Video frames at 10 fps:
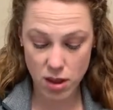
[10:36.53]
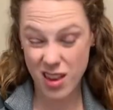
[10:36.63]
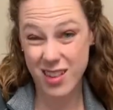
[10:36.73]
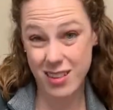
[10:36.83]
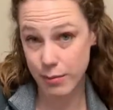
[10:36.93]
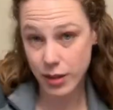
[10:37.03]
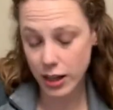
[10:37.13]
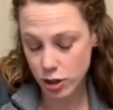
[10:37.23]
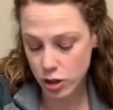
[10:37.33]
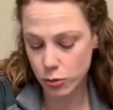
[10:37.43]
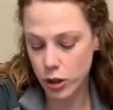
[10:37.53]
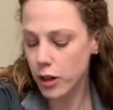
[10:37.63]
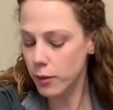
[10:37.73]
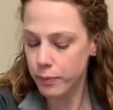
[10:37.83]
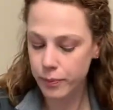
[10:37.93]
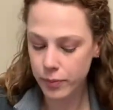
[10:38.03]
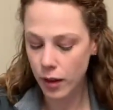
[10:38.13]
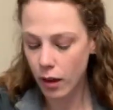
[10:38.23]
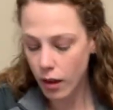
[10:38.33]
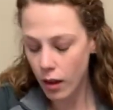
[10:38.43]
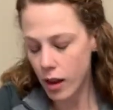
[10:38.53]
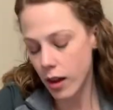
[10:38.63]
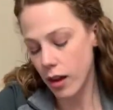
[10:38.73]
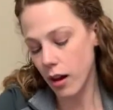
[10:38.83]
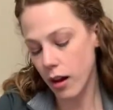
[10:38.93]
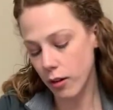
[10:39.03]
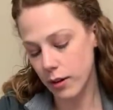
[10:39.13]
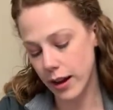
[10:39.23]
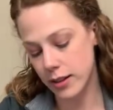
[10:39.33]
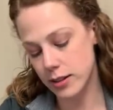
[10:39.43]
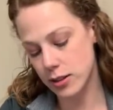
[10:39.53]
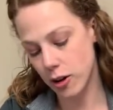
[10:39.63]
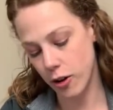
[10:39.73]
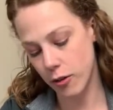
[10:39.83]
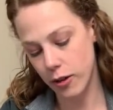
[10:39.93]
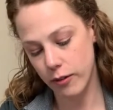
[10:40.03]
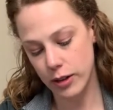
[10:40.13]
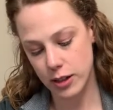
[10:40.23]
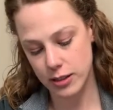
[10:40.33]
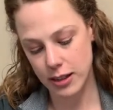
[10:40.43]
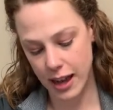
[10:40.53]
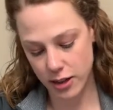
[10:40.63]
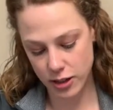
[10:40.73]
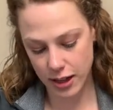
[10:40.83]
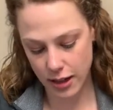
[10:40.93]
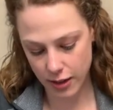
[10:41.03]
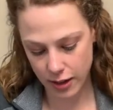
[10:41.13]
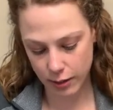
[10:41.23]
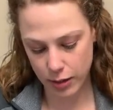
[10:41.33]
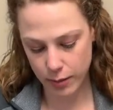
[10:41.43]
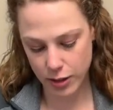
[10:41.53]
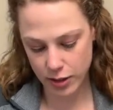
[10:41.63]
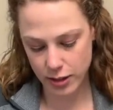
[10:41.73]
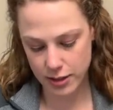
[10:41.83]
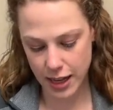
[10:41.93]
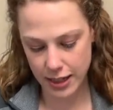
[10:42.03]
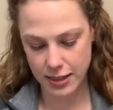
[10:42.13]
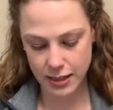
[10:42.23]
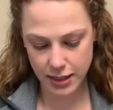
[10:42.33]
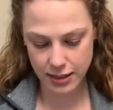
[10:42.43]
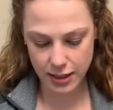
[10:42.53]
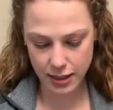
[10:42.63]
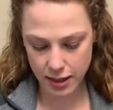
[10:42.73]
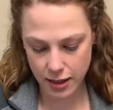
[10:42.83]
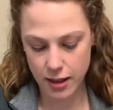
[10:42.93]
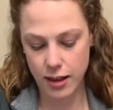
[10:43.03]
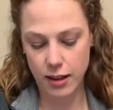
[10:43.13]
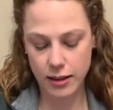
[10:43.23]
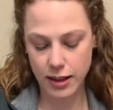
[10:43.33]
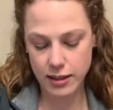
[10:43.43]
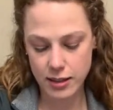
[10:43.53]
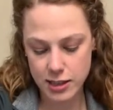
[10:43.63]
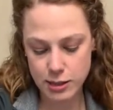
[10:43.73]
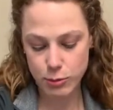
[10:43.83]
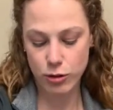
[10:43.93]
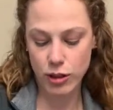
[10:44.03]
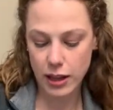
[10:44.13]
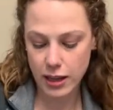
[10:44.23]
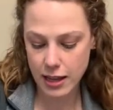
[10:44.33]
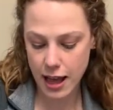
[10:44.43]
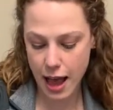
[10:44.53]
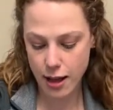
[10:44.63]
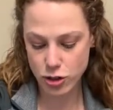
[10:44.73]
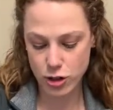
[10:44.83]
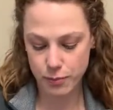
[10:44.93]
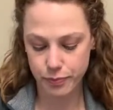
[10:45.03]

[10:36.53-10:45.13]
it seems like it should work. All right, so we just attached that on there. I'm gonna make sure this side is nice and smoothly attached.